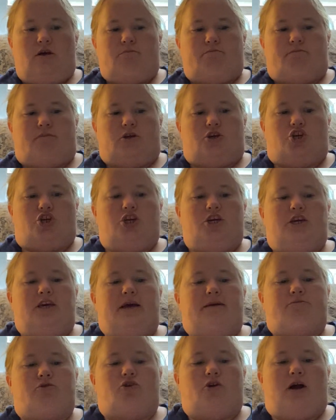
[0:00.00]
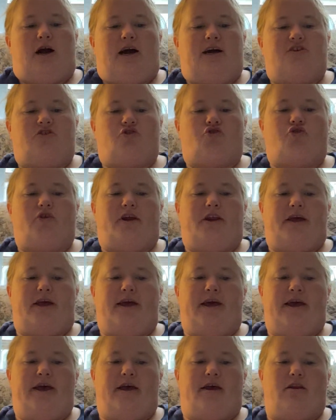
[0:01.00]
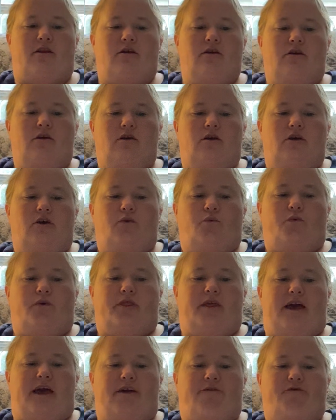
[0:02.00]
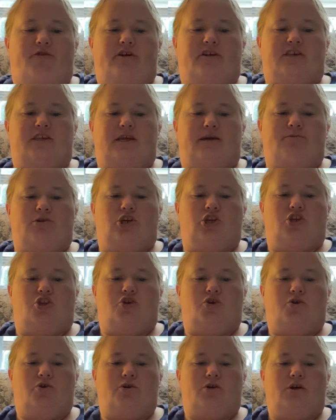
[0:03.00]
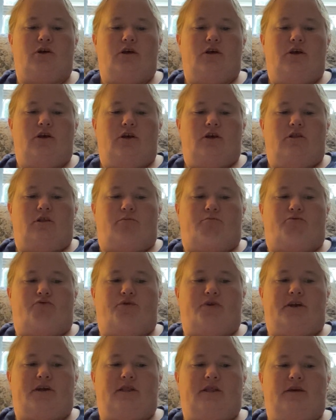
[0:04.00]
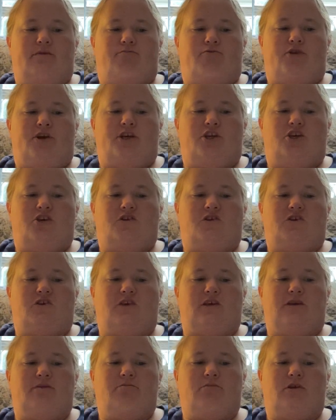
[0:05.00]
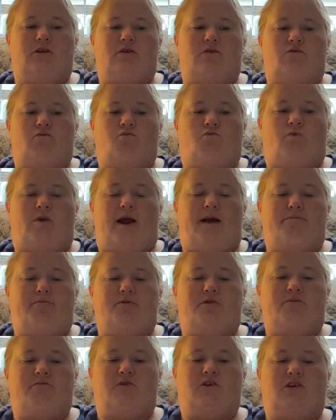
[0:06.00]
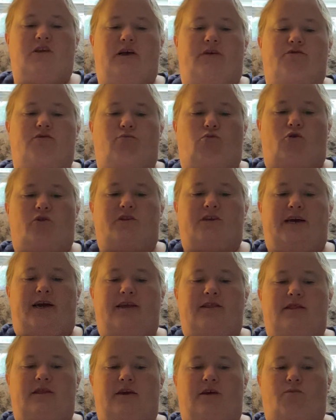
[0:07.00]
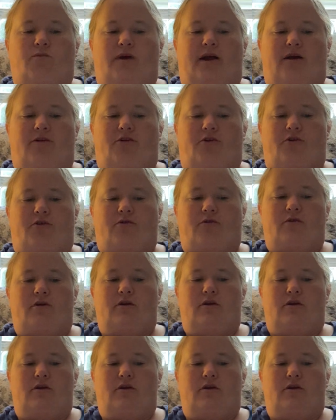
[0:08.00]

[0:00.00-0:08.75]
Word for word: But she kept her eyes straight ahead. With every step she took, the prickly branches seemed to wrap themselves more tightly around her.